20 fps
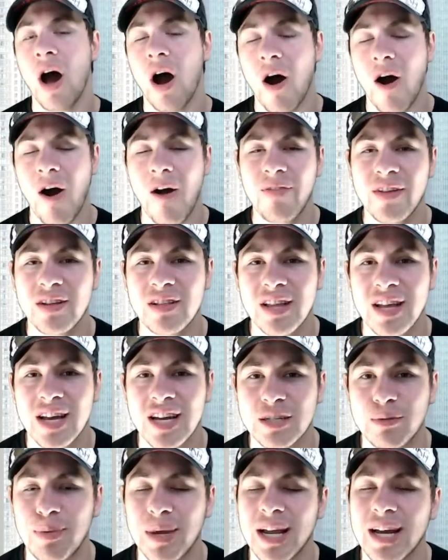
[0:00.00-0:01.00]
on the
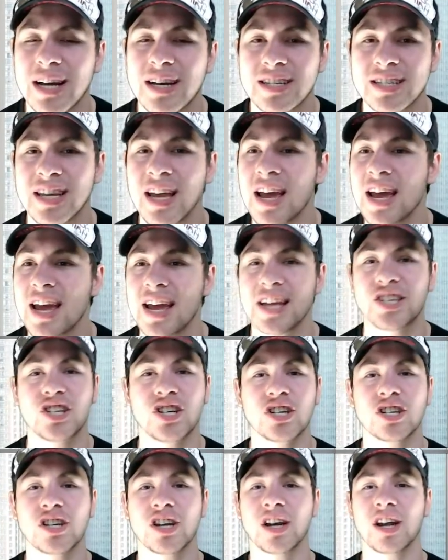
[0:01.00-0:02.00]
list, because it's
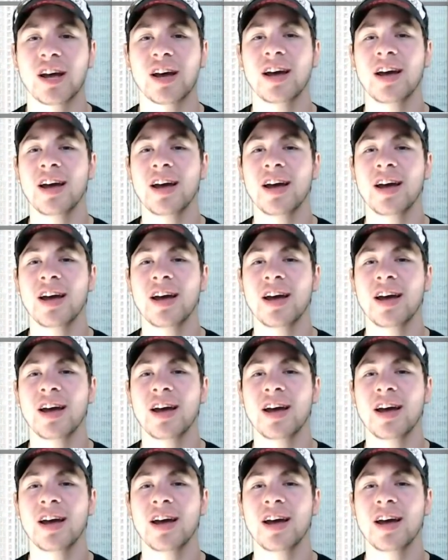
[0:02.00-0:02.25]
just gonna